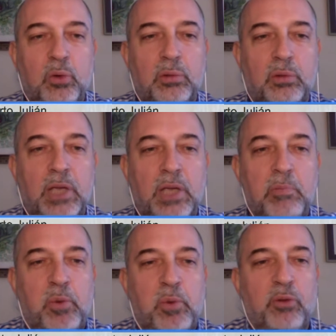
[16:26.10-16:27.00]

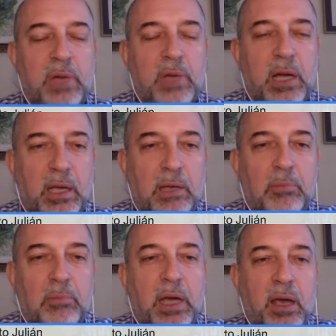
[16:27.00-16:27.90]
improve my
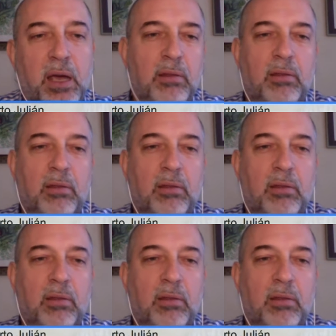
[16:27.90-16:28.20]
health,